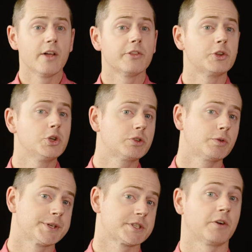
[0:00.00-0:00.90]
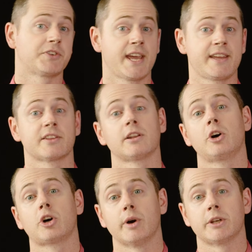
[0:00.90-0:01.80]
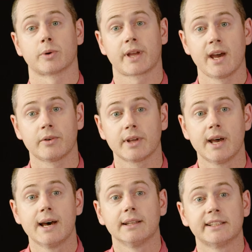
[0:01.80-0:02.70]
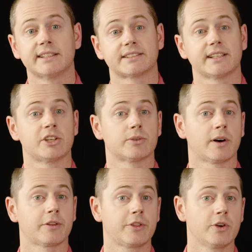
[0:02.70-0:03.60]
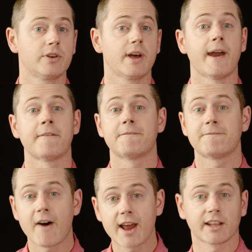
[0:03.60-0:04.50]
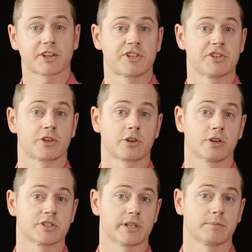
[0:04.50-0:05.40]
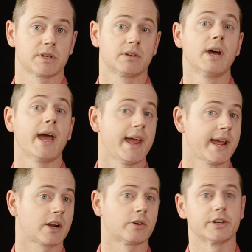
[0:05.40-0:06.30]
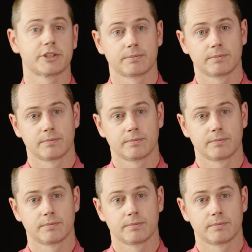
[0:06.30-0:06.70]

The usefulness of taking the logo into account leads us into our third and final extension concept, anchorage.